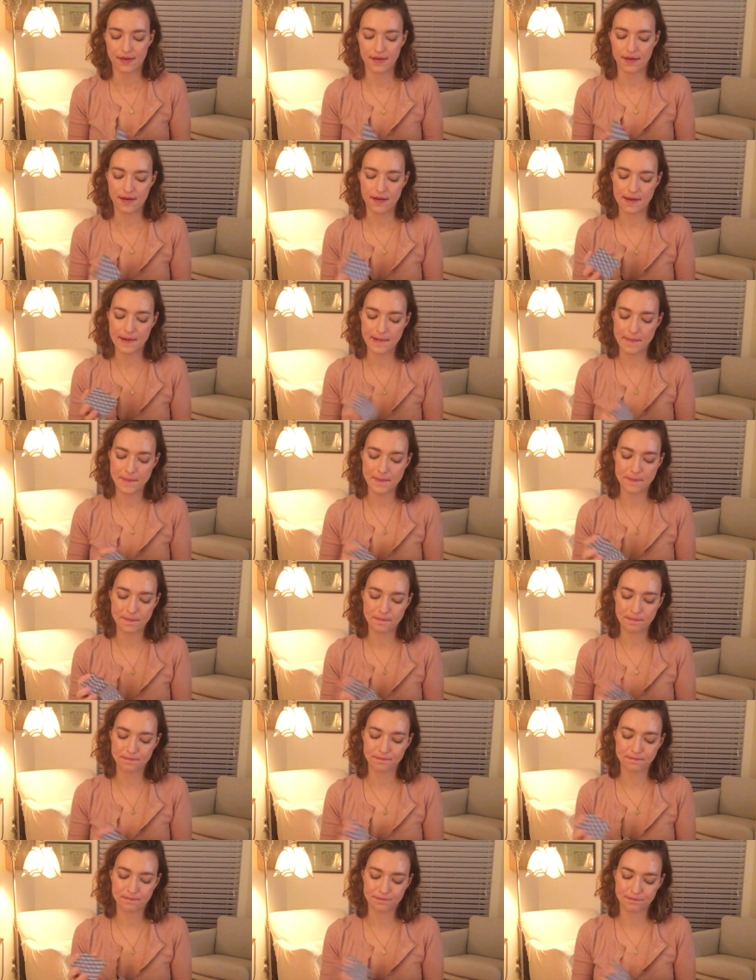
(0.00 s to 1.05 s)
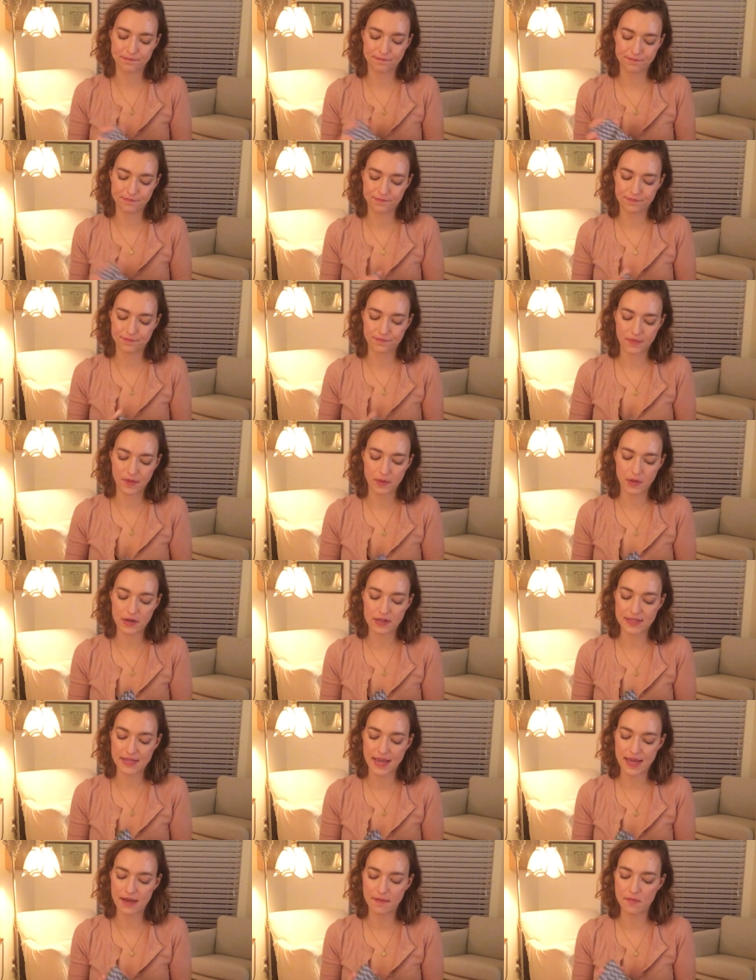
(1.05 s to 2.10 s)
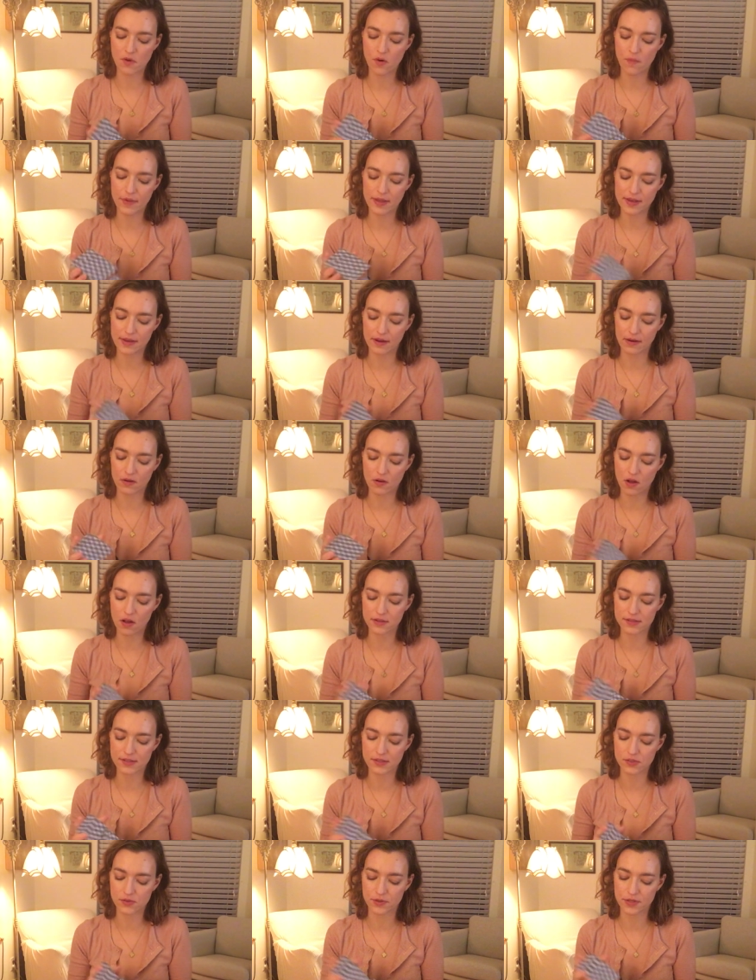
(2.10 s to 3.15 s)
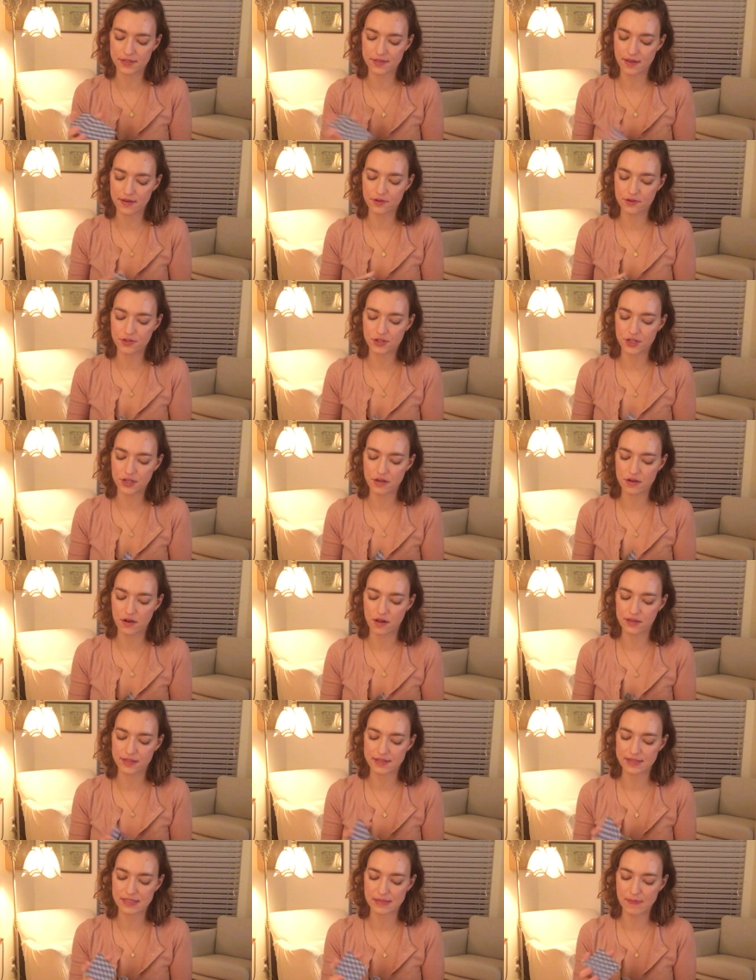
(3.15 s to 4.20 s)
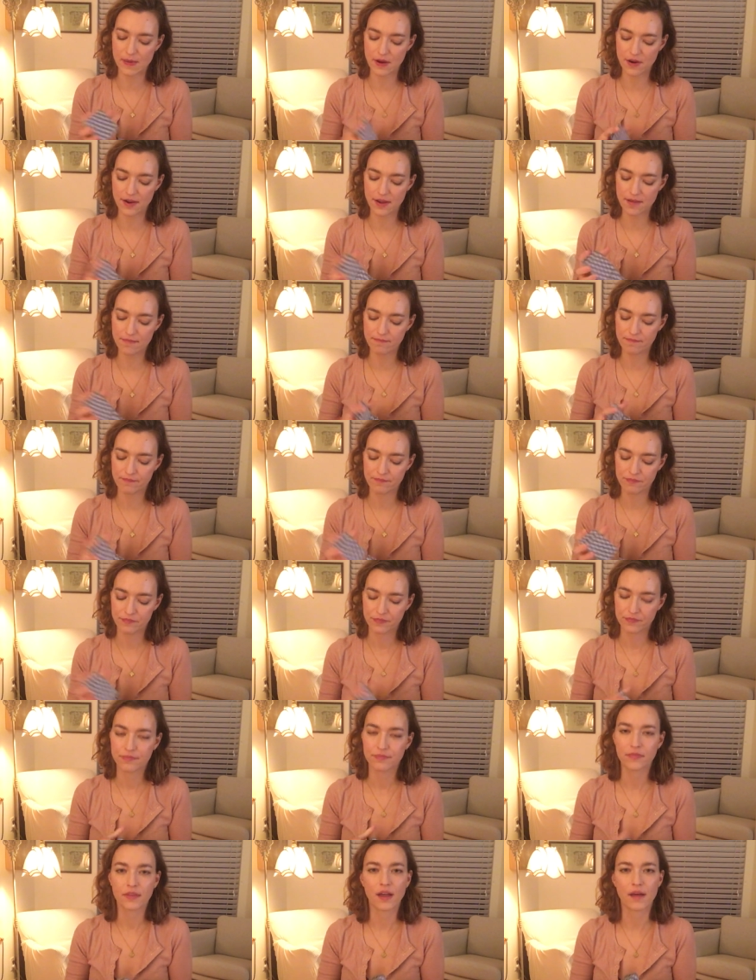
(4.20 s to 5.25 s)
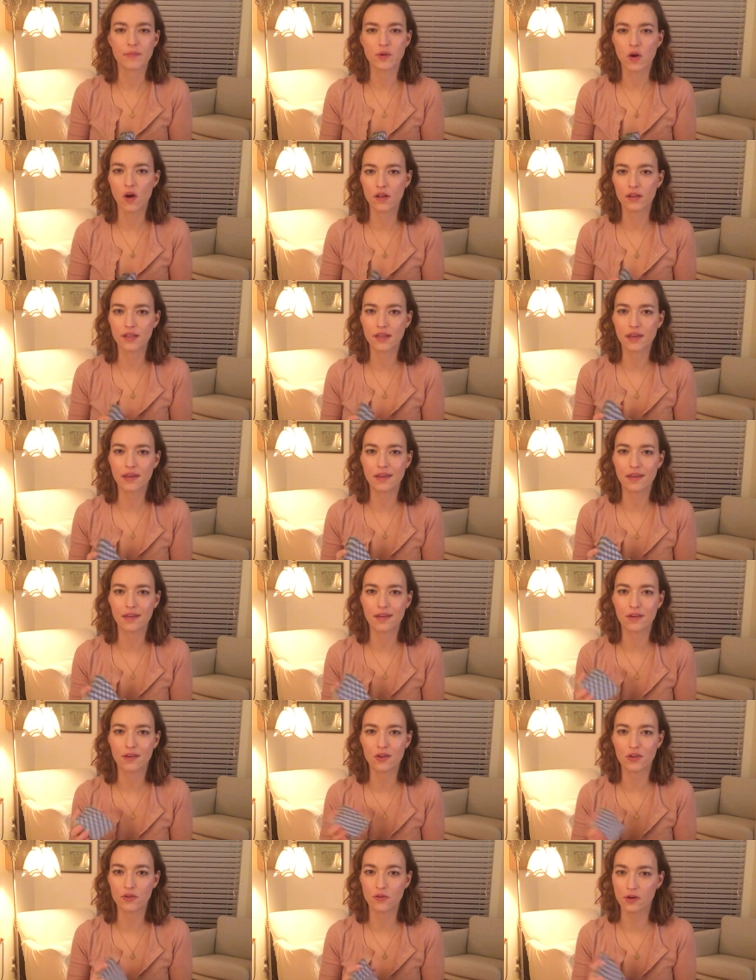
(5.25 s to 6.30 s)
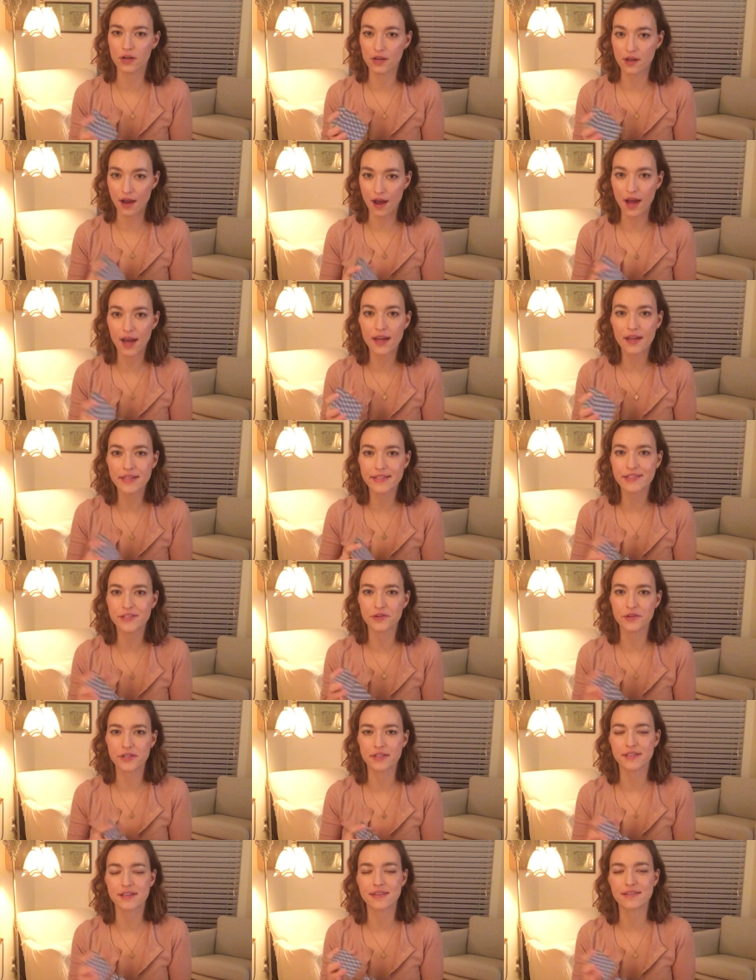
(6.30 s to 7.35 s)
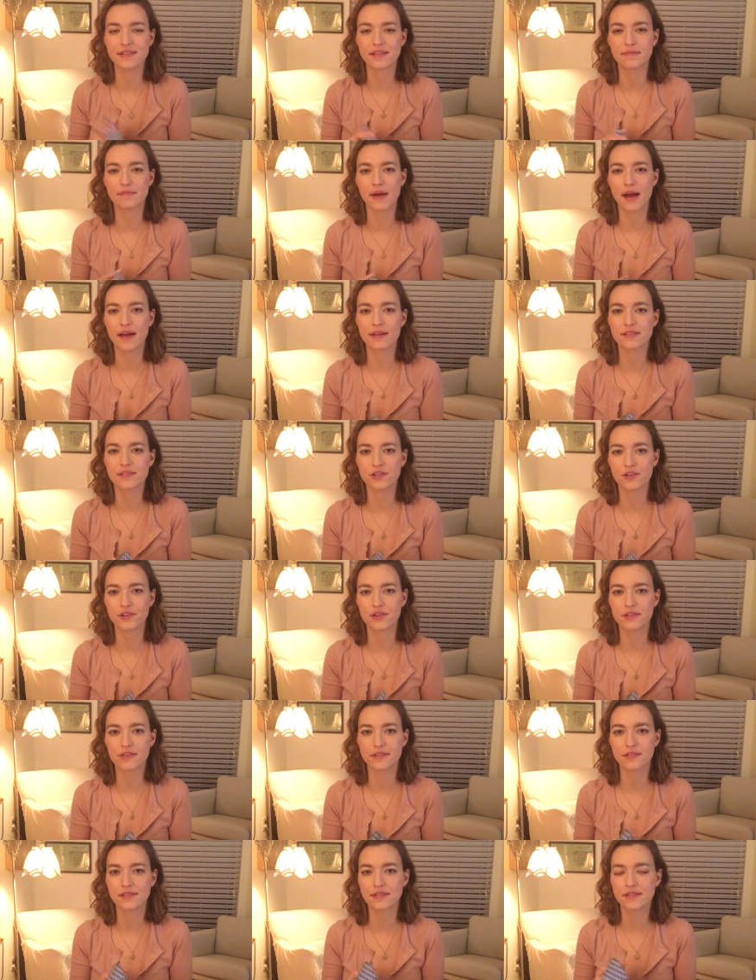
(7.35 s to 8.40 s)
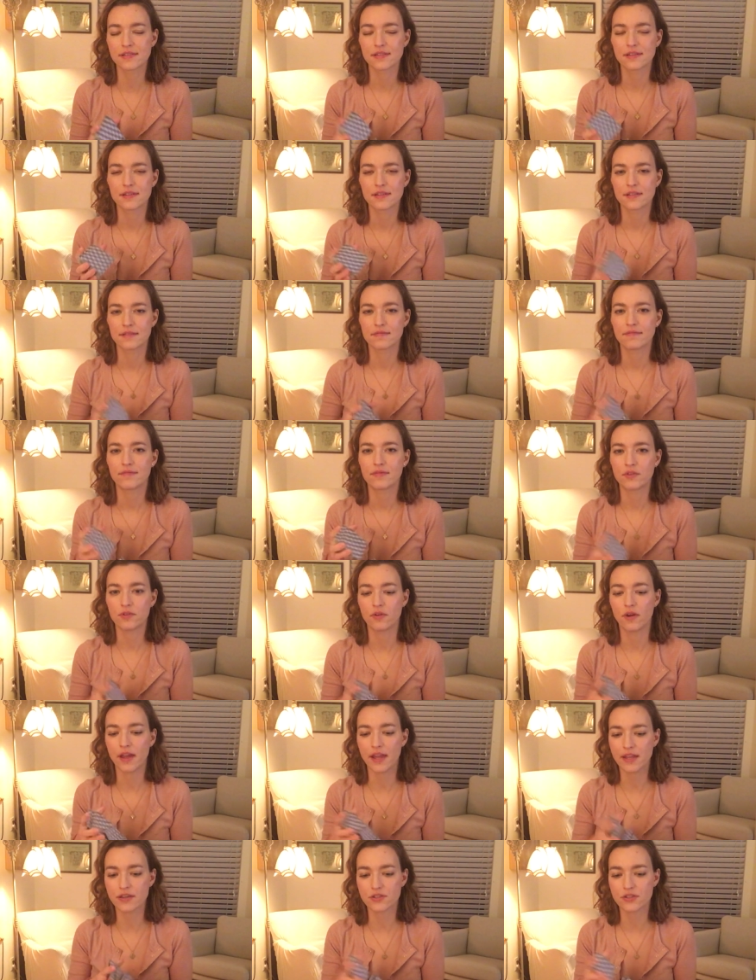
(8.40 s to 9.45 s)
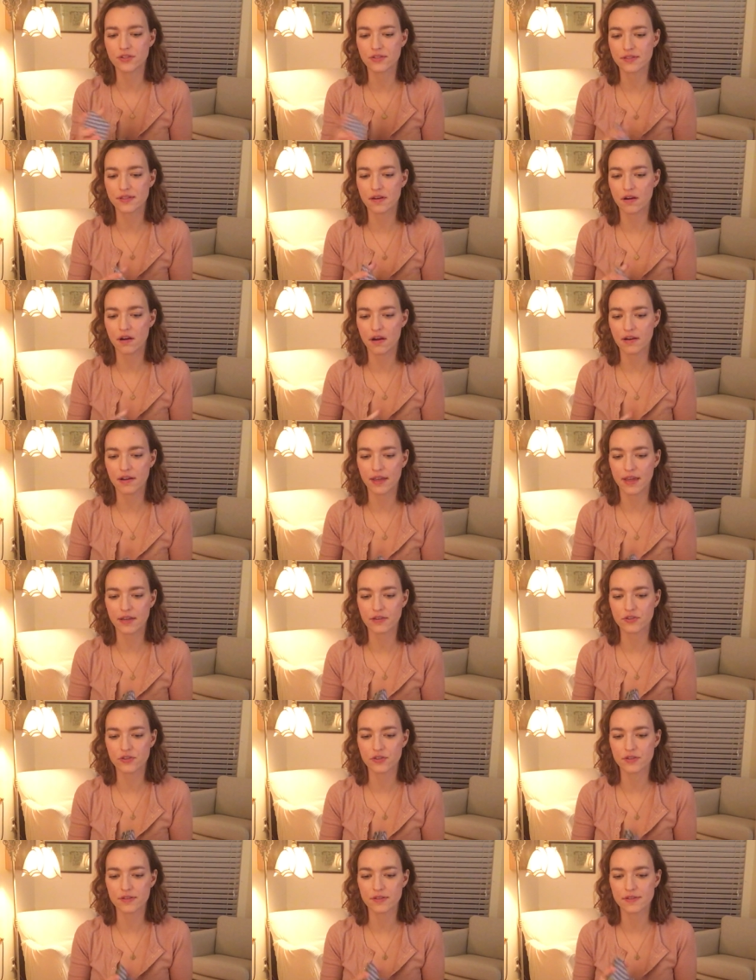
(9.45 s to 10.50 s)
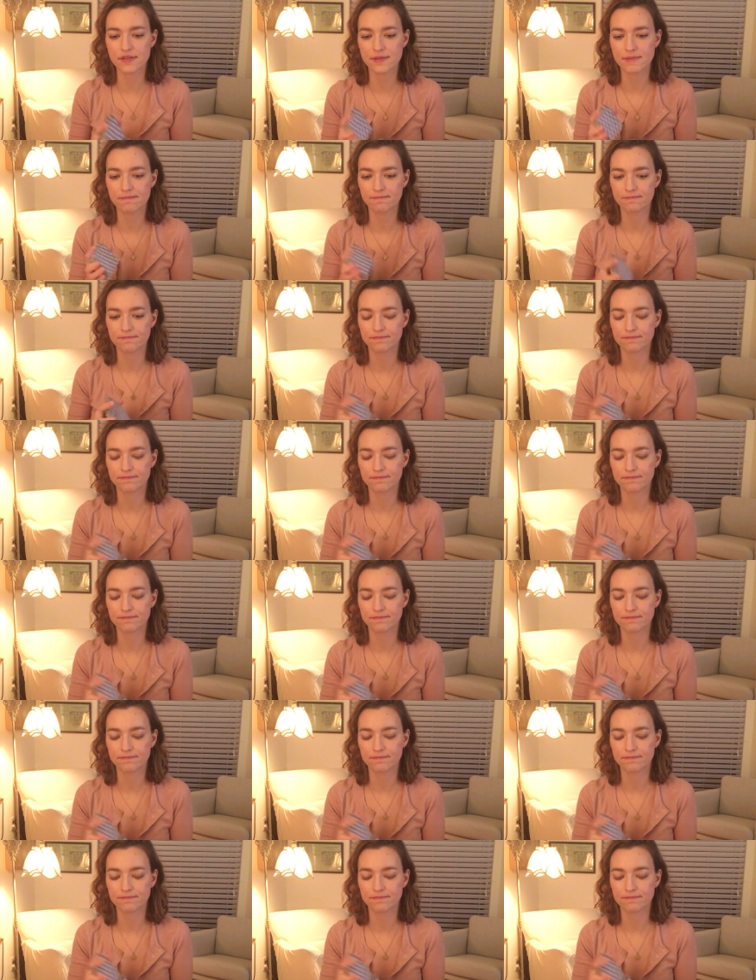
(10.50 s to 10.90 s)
Um, I'm going to take a moment and call in source energy, call in spirit. I'm calling in your guides, your ascended masters, your angels and archangels.